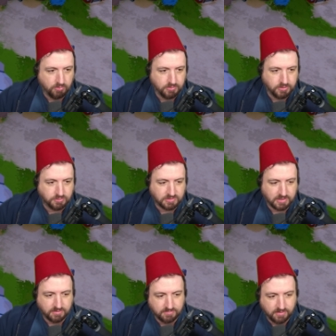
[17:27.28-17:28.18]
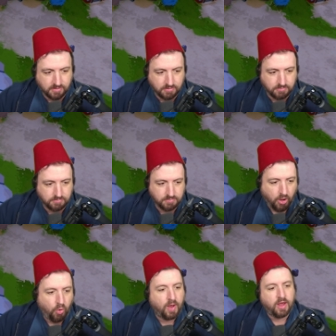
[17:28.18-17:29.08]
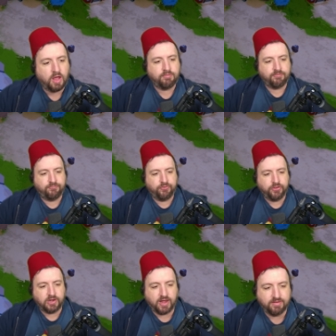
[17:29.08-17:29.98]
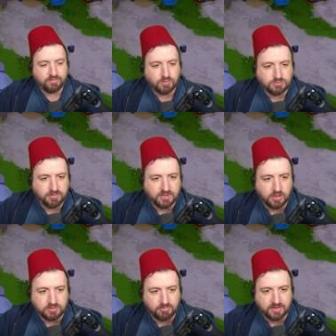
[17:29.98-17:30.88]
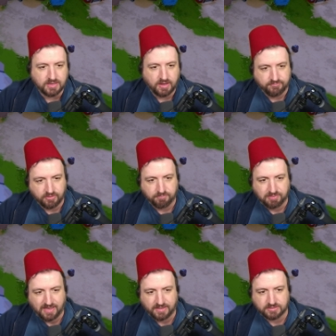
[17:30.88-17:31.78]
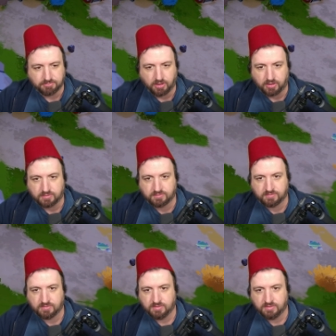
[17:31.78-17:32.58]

usually. So, oh, I got another fertilizer, which would be good to make another planter box.